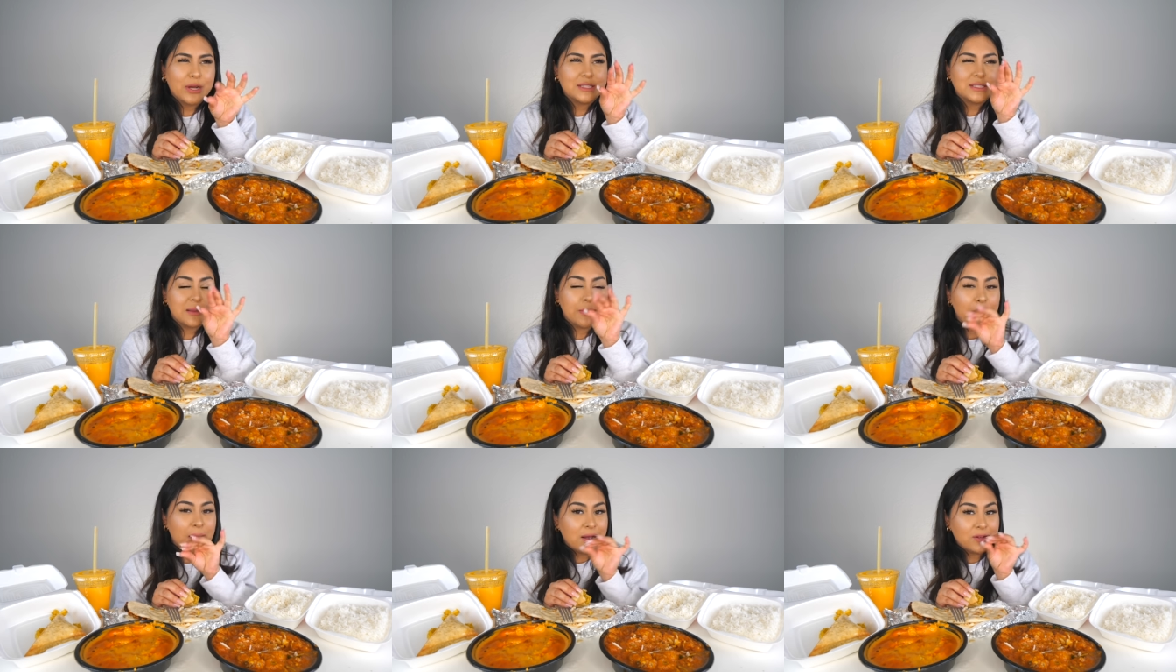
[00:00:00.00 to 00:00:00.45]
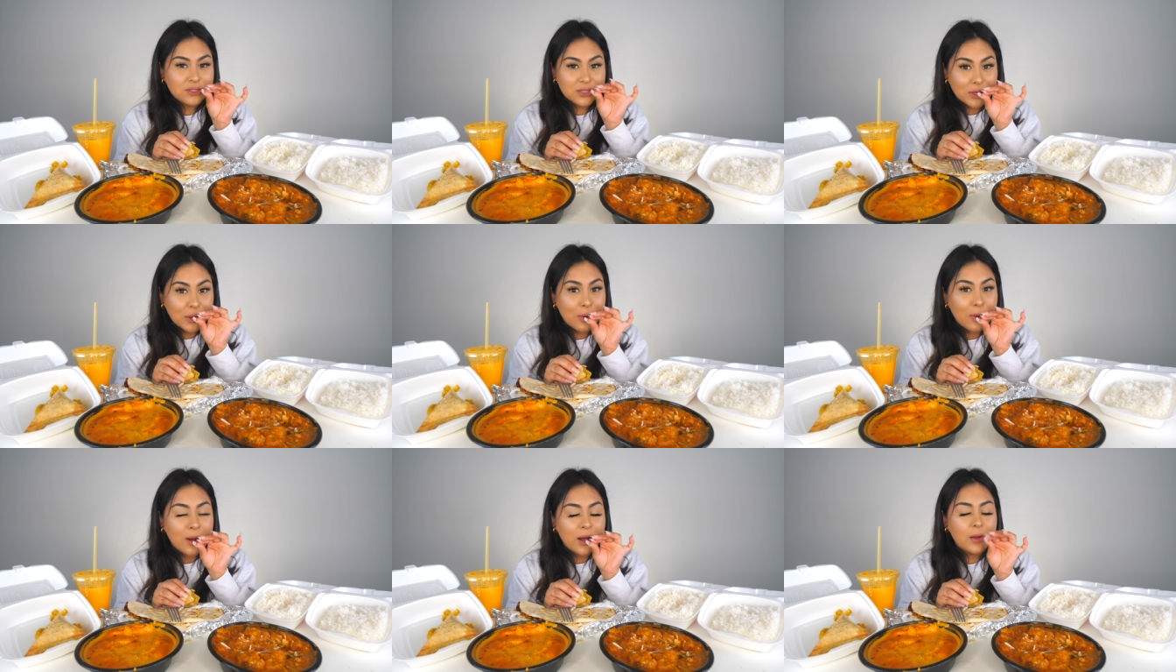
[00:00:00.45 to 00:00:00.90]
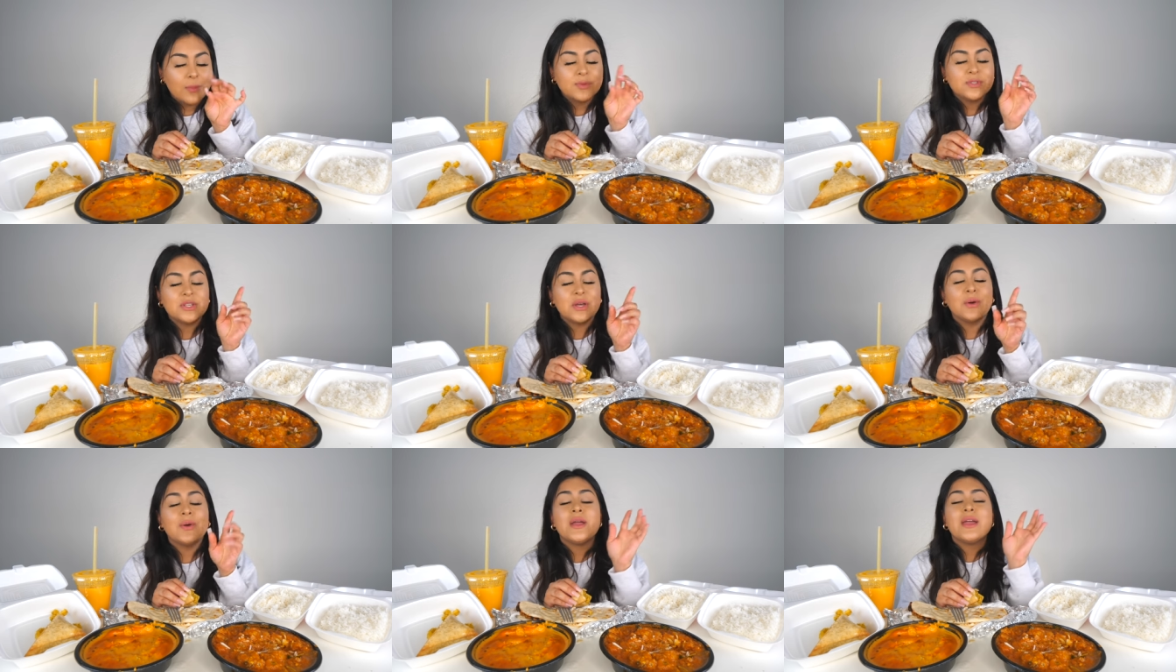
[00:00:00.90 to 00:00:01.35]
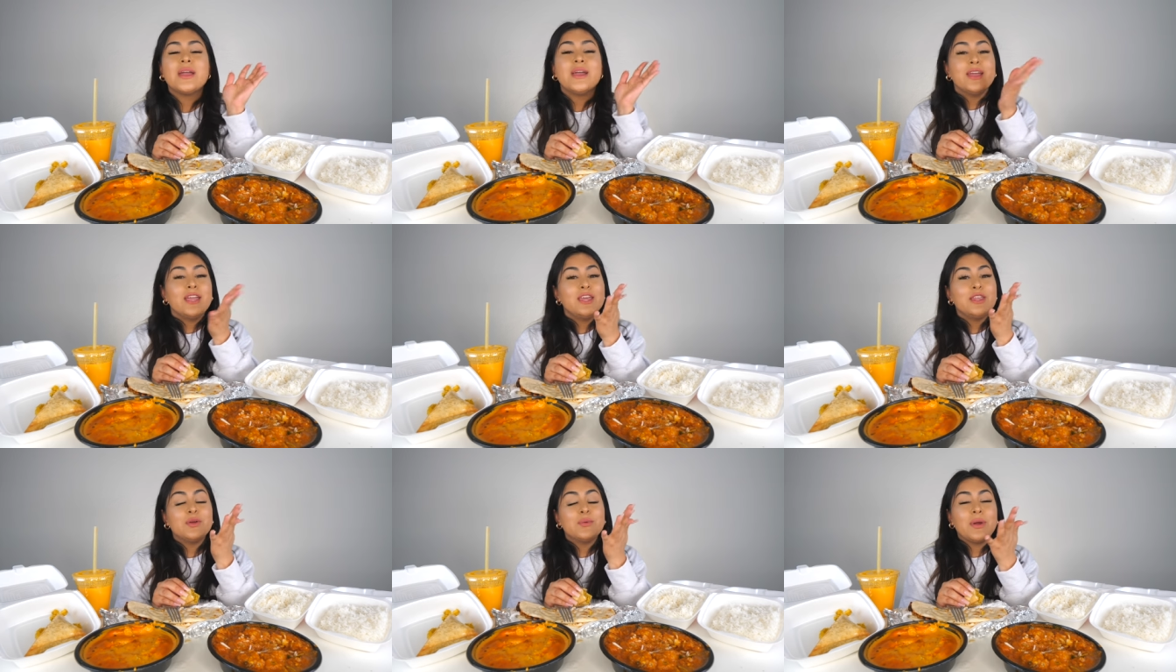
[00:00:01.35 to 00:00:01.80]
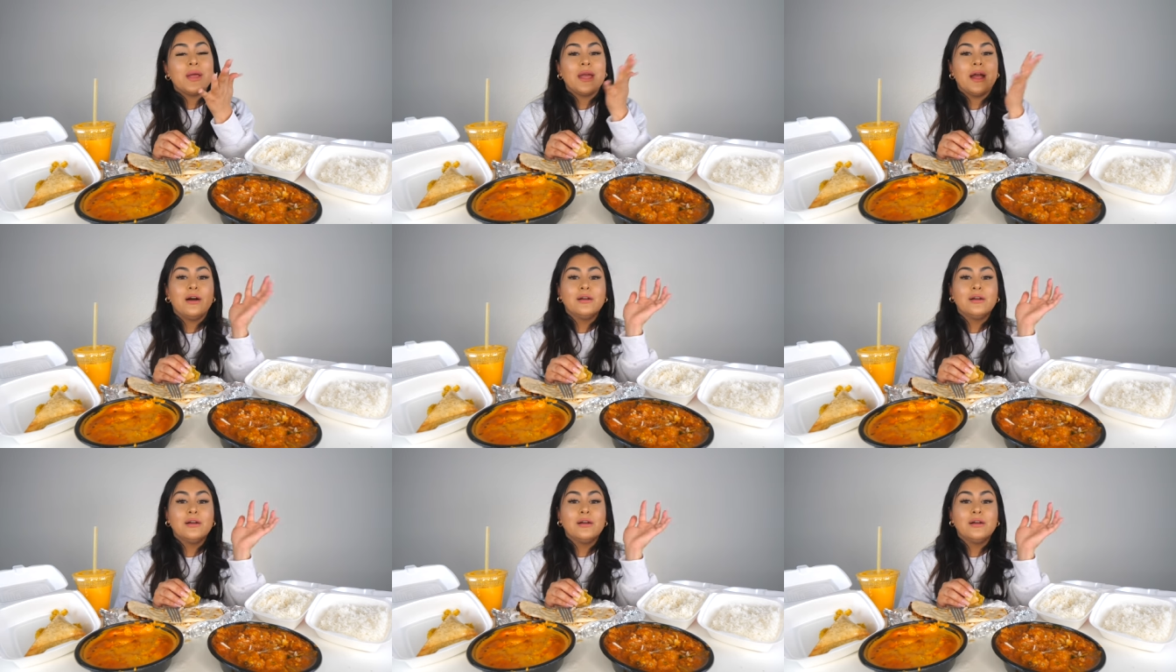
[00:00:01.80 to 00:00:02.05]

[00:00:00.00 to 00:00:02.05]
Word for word: it's about to go up. So either way,